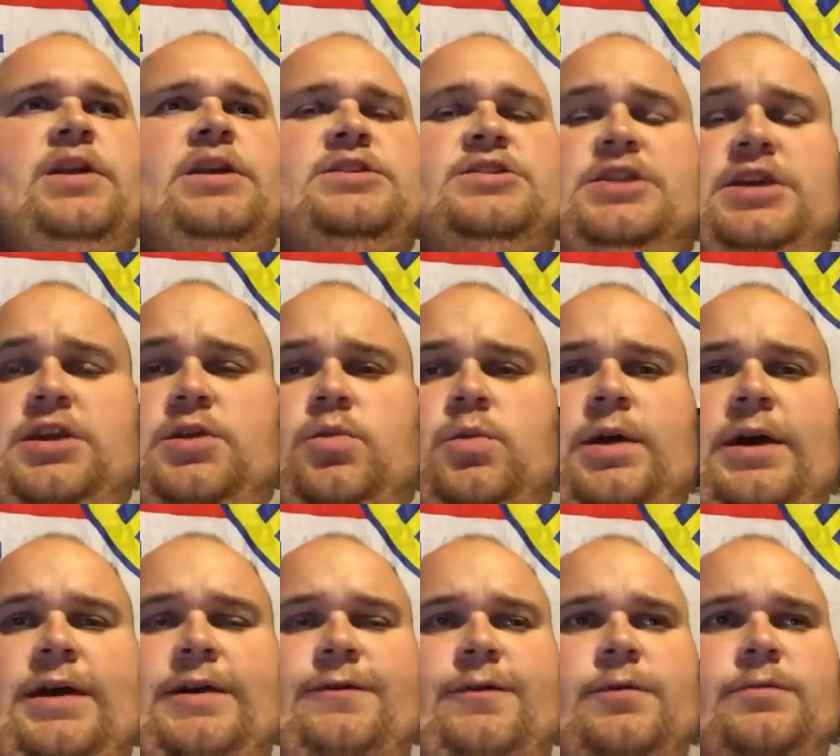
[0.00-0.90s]
seed
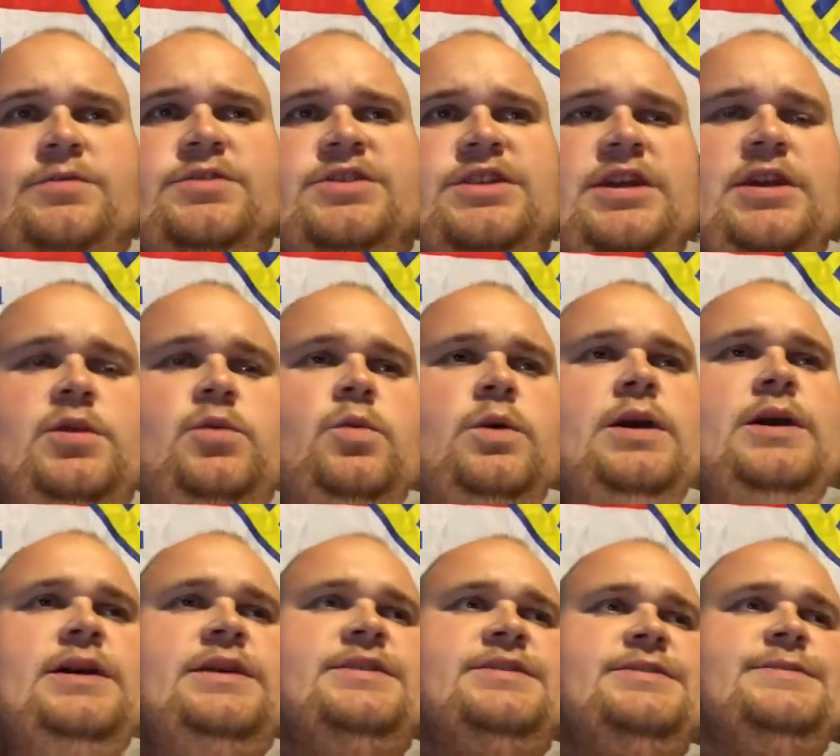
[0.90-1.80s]
wise, from seed
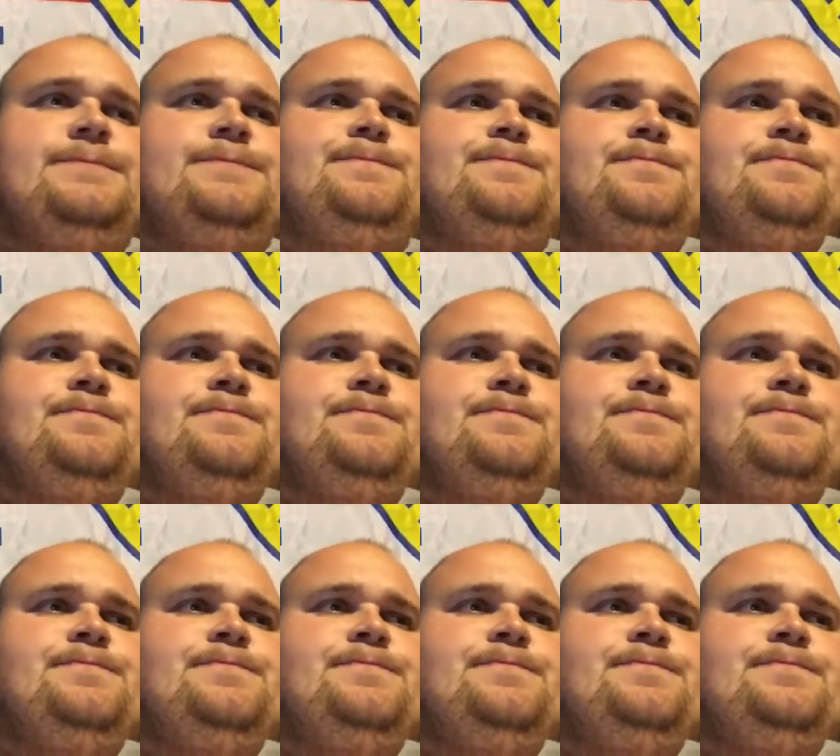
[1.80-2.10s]
wise.